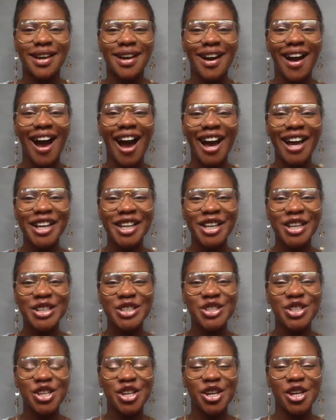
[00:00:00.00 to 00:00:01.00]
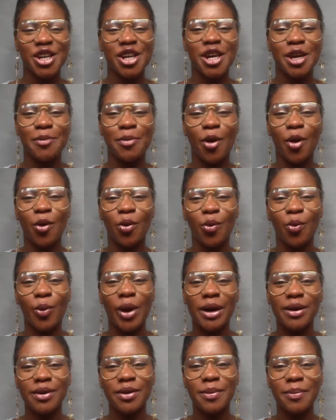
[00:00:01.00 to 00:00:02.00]
Hi YouTube!
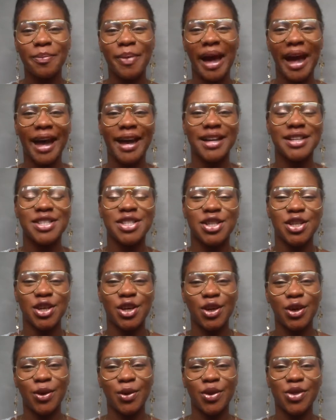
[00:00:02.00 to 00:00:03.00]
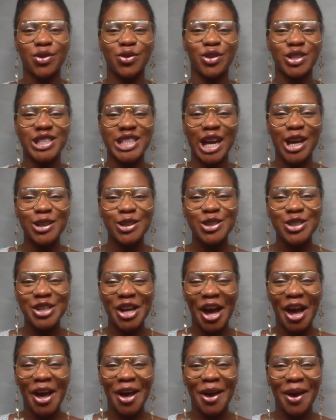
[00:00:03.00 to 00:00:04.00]
Welcome back to the Rochelle Show.
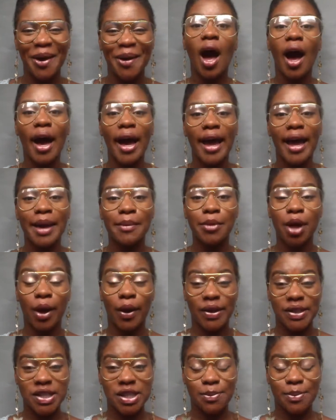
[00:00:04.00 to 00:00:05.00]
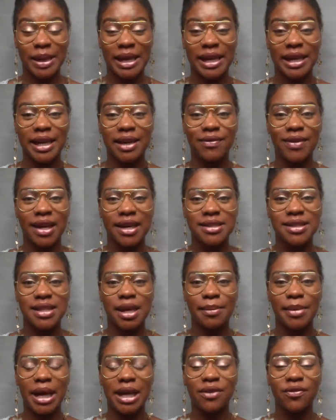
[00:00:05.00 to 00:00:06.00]
I am going to be giving
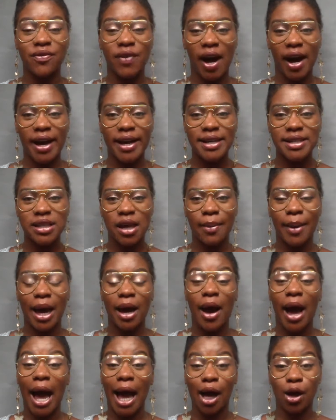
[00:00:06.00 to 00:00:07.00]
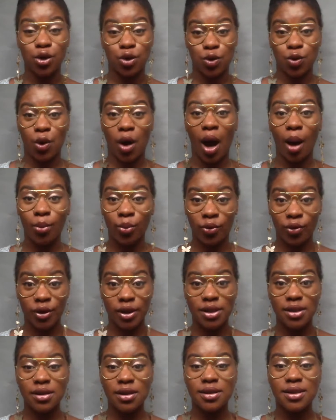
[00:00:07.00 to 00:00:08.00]
some advice about how to
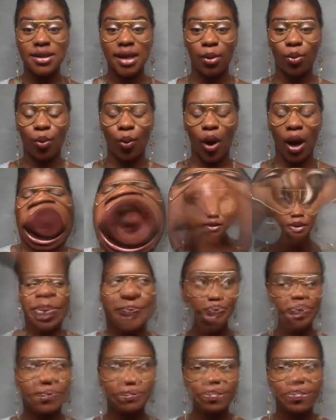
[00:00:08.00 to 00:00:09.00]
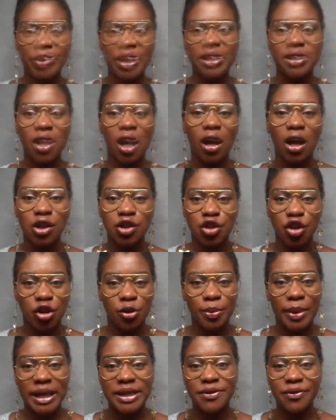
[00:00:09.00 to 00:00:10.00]
comfort someone. It's our
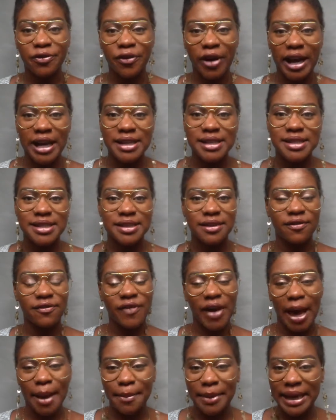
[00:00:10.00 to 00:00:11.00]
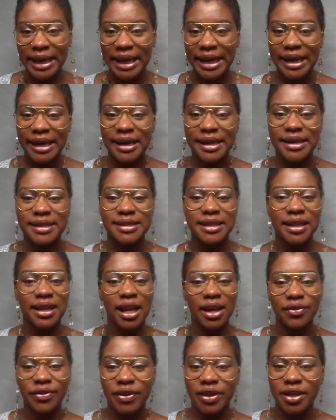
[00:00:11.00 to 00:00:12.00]
job as friends and families and
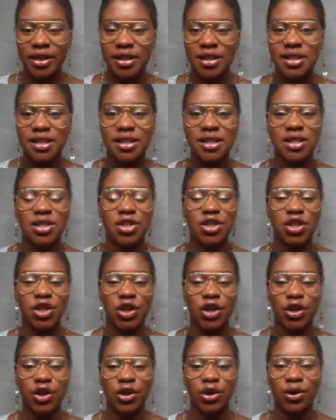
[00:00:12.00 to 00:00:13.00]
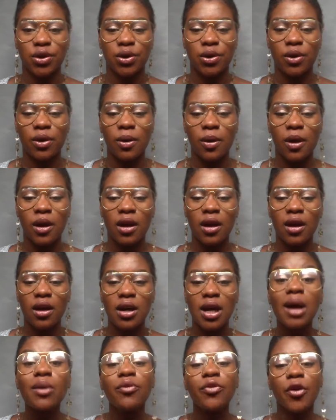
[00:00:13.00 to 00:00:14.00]
lovers to
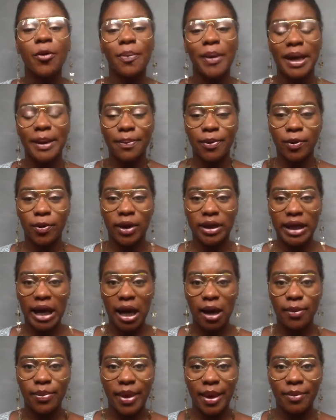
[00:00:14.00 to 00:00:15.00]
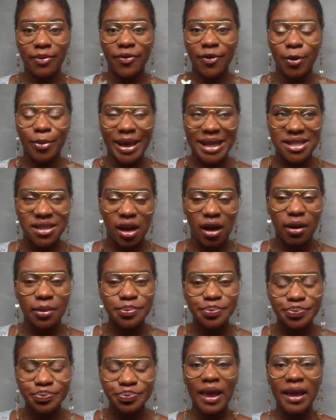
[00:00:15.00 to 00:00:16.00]
comfort people and help them feel better.
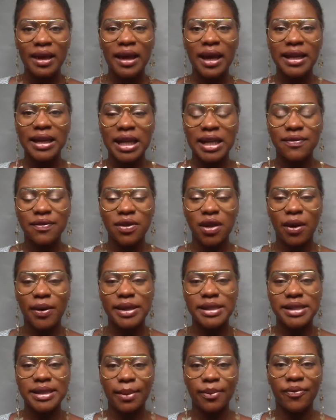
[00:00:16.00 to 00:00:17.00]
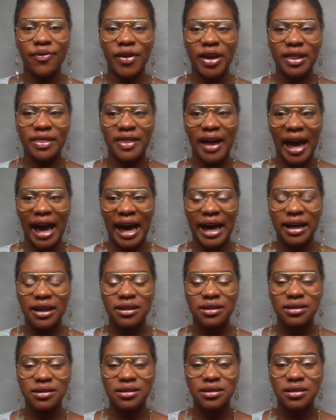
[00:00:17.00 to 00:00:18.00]
And even though it's something that
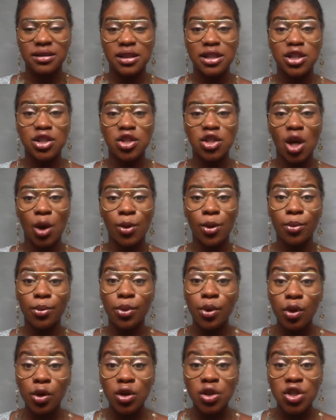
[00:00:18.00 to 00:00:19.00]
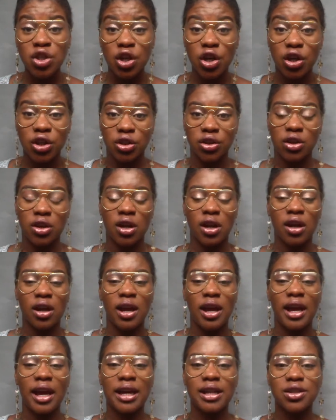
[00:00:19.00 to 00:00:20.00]
is so important,
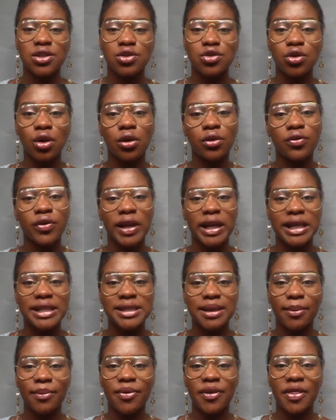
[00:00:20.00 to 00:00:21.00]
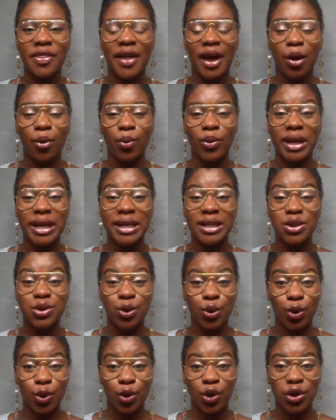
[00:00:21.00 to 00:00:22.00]
it's not really something that we're
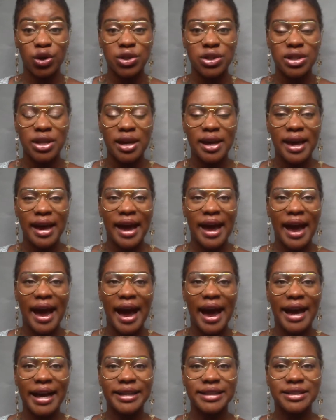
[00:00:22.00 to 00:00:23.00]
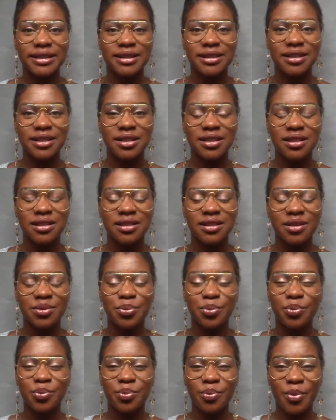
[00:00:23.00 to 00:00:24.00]
taught. And
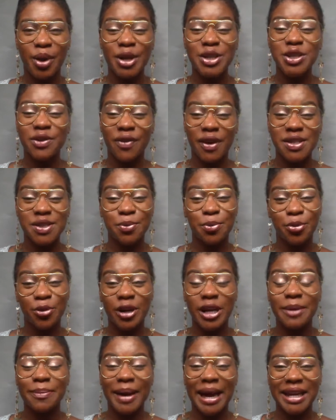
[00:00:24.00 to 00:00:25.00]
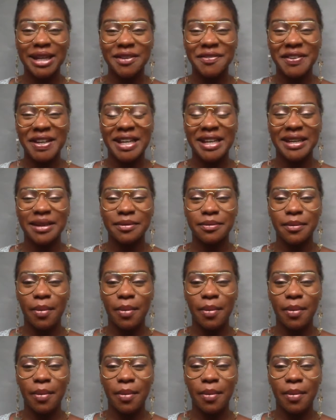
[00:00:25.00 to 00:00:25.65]
most of us are pretty bad at